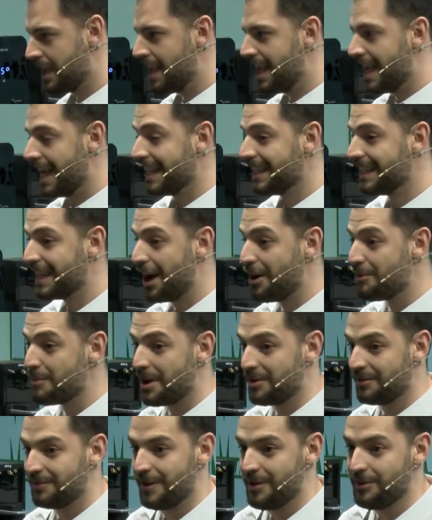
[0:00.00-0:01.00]
And now my
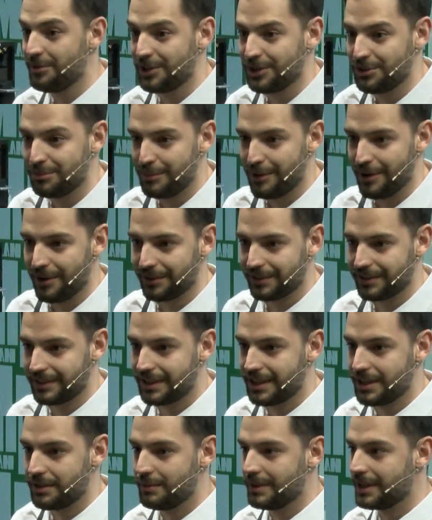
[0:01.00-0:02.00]
favorite part,
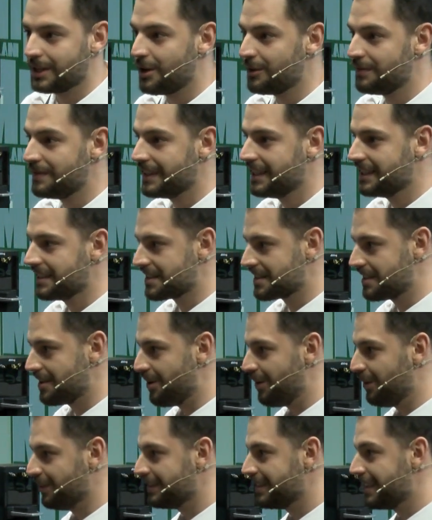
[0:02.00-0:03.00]
when coffee gets
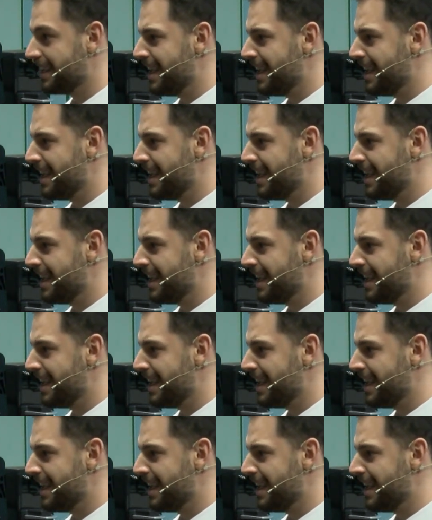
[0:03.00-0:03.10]
cold.